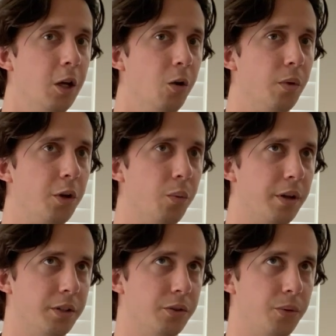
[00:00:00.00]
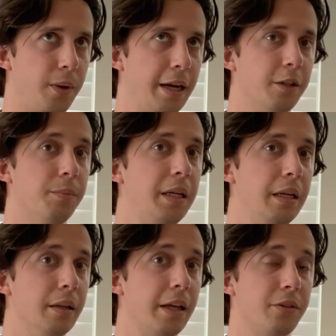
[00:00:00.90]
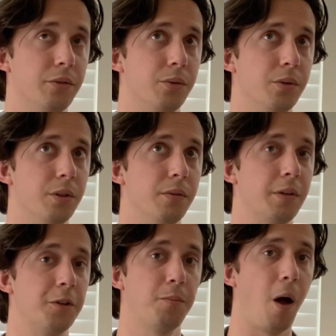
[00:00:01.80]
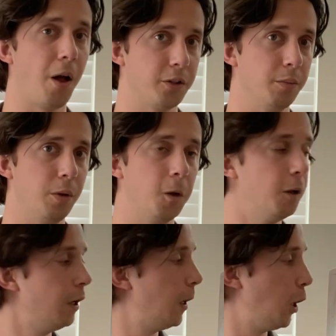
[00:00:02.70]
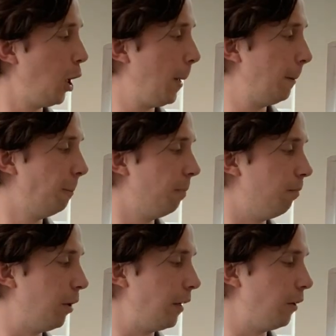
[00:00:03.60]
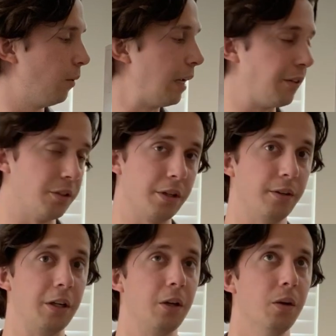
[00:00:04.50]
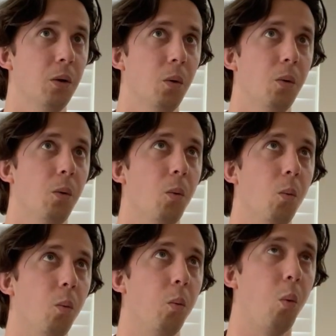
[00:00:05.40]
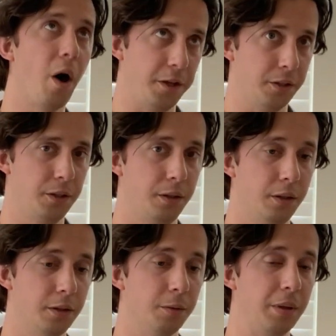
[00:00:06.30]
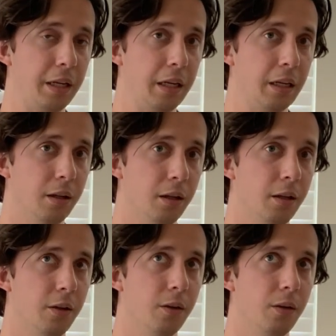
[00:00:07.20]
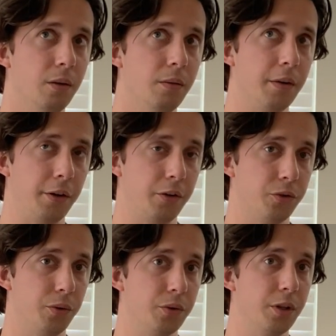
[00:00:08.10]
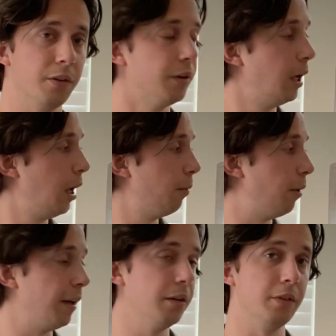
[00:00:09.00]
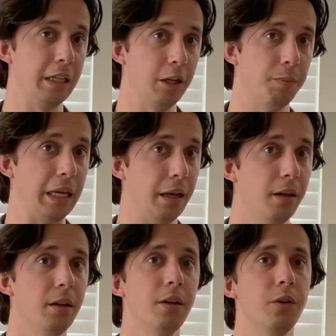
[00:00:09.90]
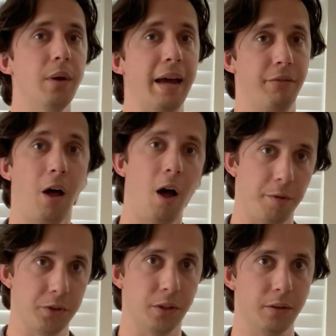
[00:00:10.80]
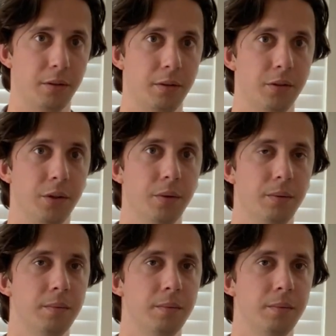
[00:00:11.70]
when you want to try to be less intrusive as possible, but you don't necessarily want to be very intrusive, but if need be, you have the option to.